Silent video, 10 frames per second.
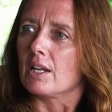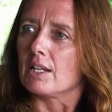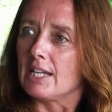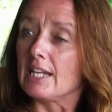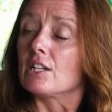
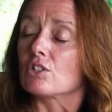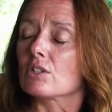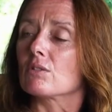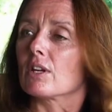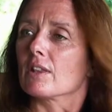needing
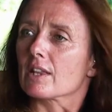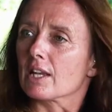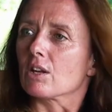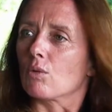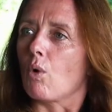to
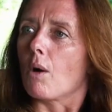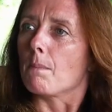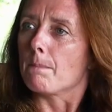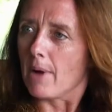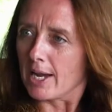consider what
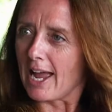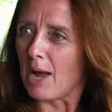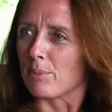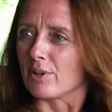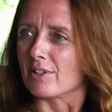might
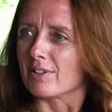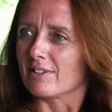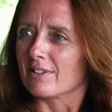happen